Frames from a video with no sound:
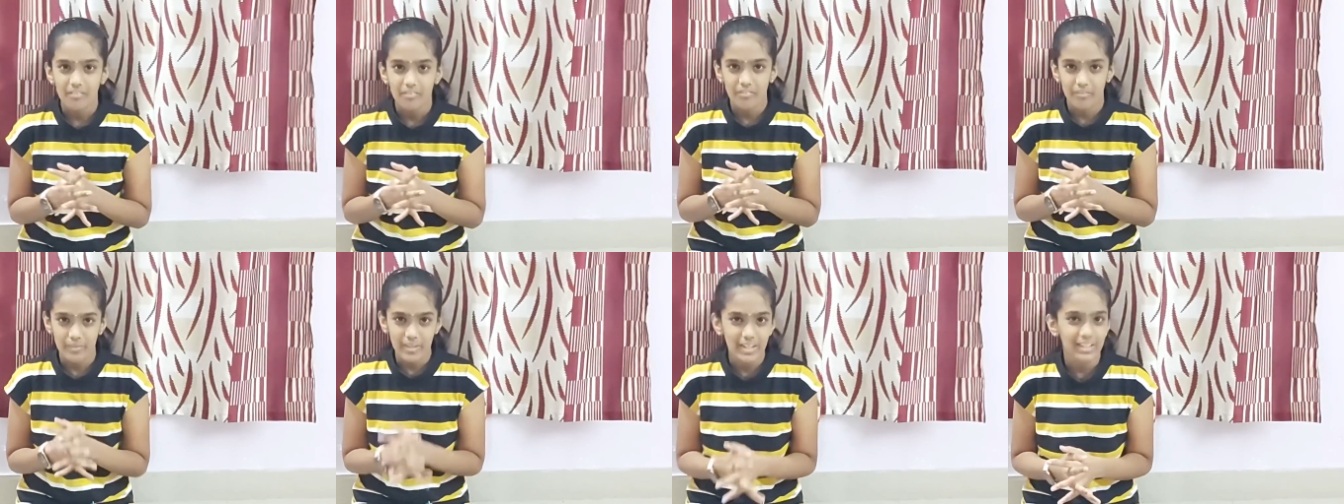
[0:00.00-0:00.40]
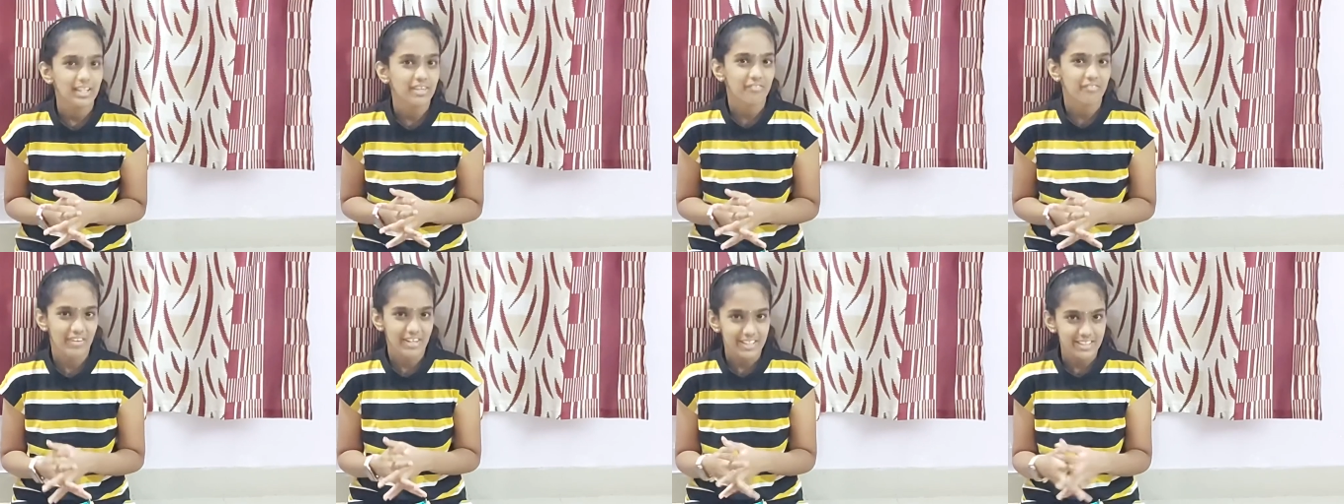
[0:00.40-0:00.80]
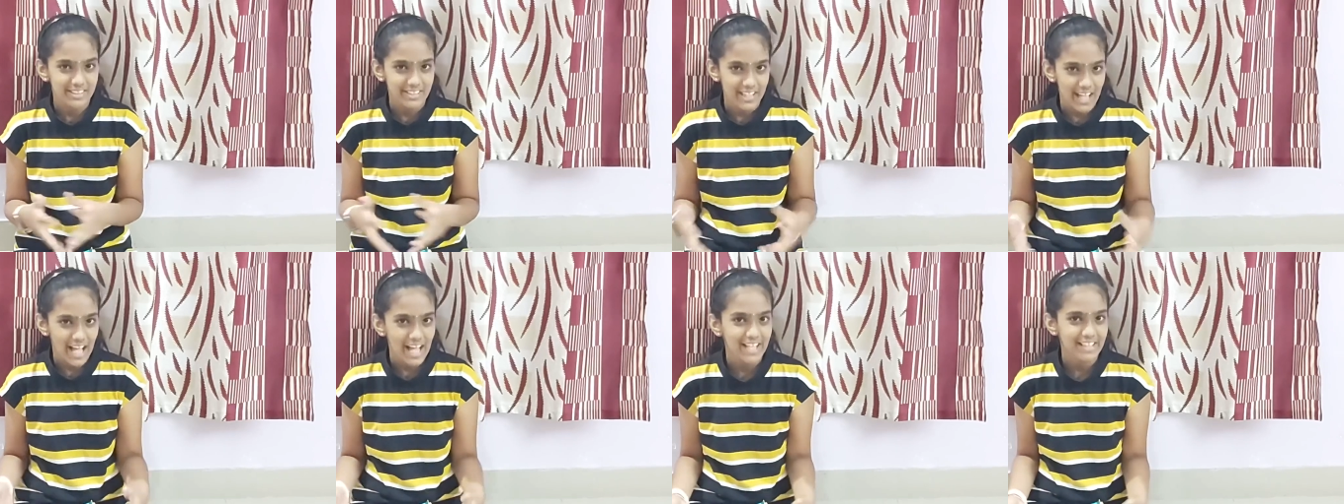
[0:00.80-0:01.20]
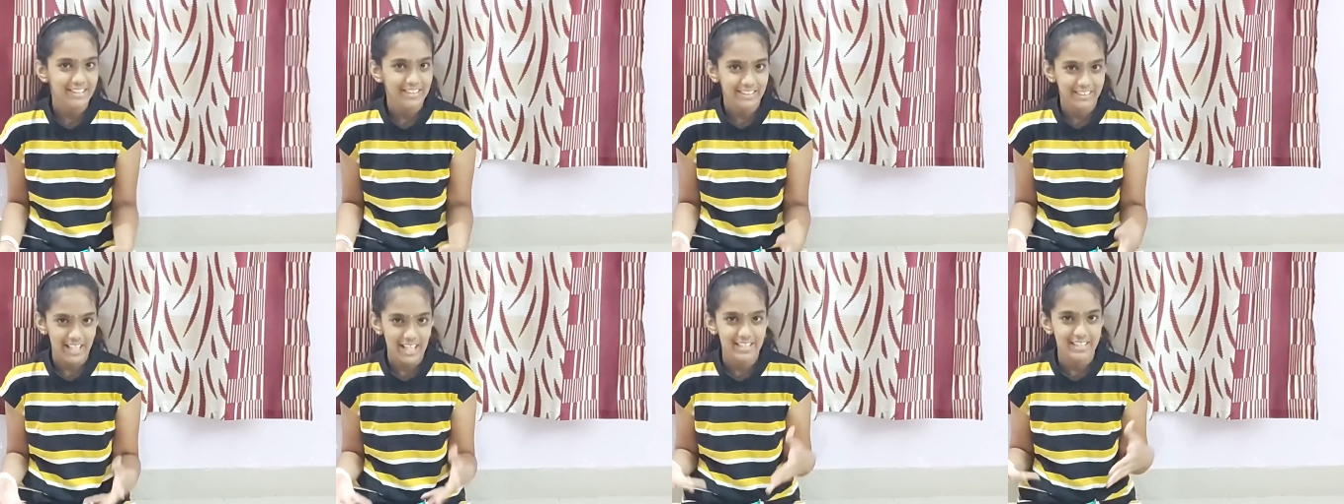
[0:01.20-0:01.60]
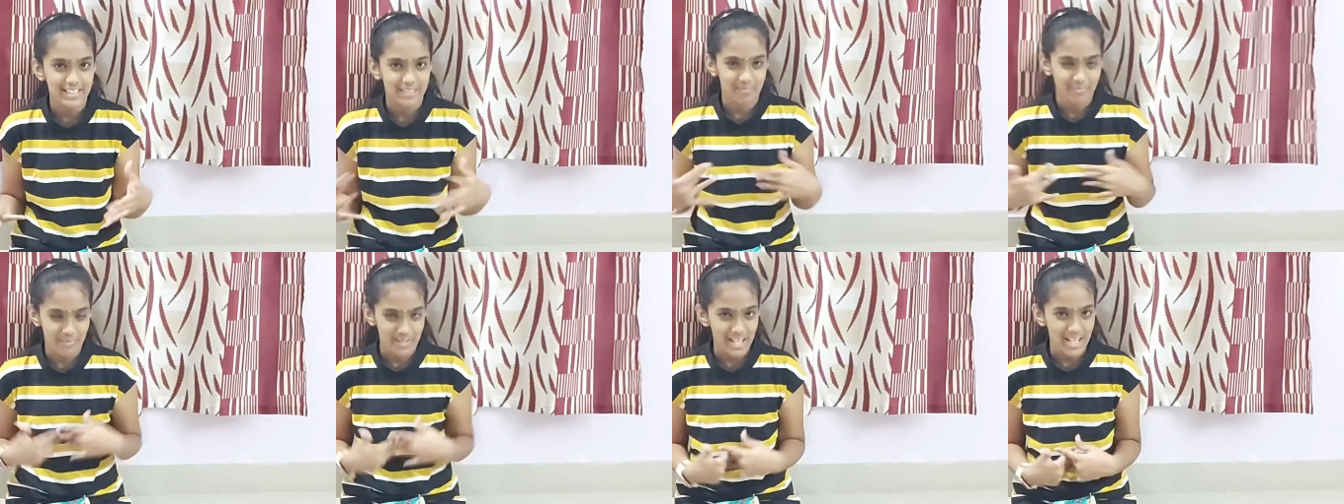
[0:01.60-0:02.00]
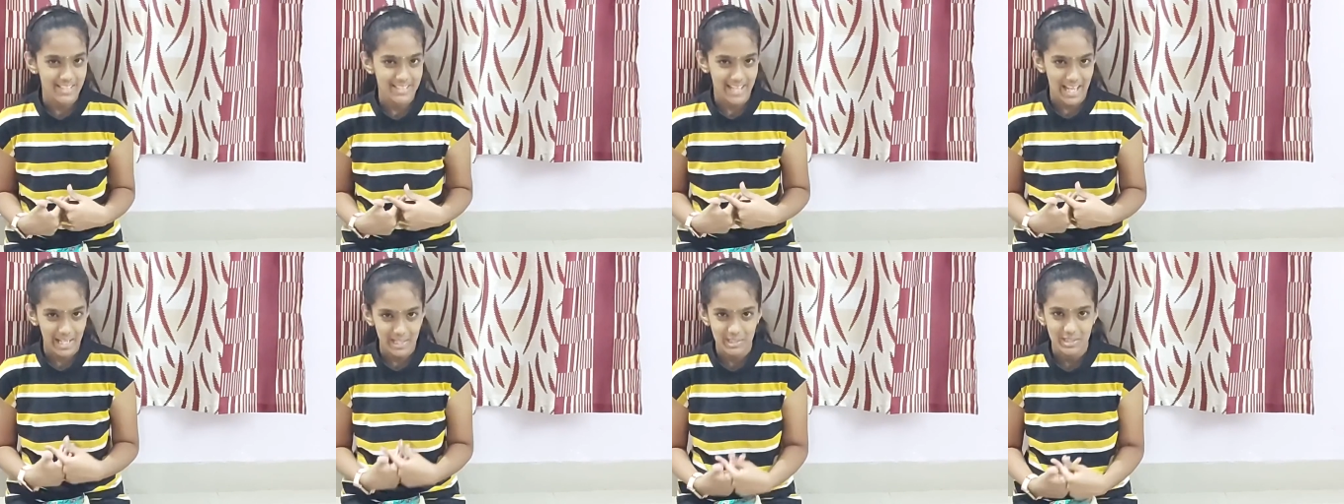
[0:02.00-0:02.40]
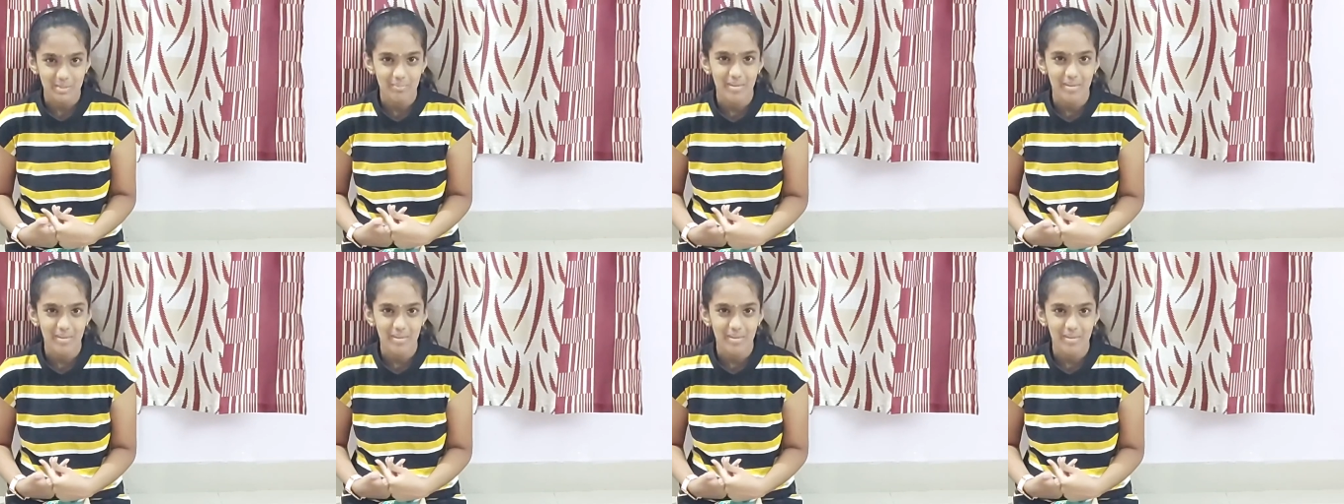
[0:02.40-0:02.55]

really fun task that has been assigned to